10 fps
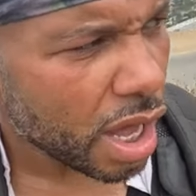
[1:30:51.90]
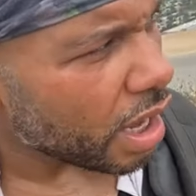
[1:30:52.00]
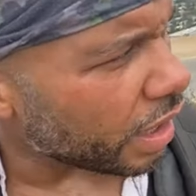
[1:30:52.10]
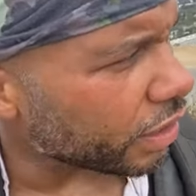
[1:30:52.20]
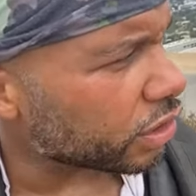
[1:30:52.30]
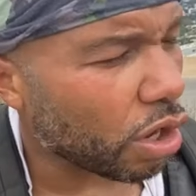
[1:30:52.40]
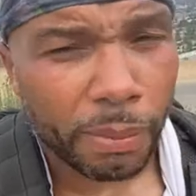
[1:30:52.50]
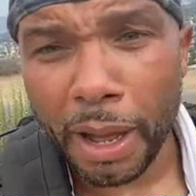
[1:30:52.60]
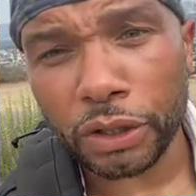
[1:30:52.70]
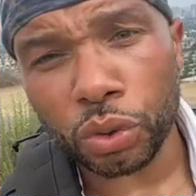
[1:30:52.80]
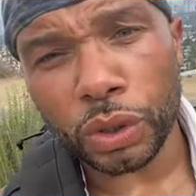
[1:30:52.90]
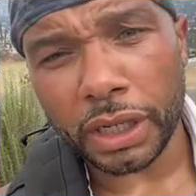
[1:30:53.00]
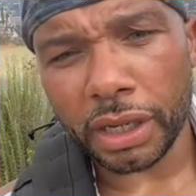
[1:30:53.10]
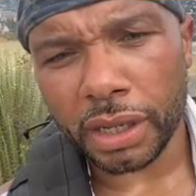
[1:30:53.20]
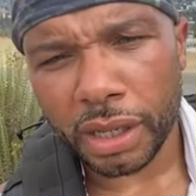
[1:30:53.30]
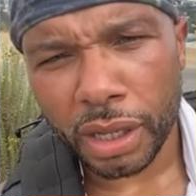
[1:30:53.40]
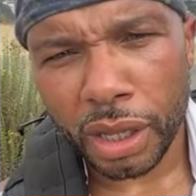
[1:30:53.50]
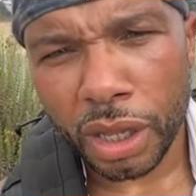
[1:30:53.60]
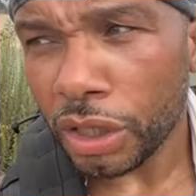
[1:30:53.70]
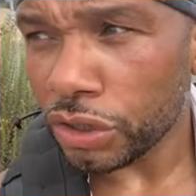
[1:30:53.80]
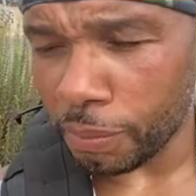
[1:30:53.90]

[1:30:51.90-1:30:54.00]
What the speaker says: And you're talking about doing it to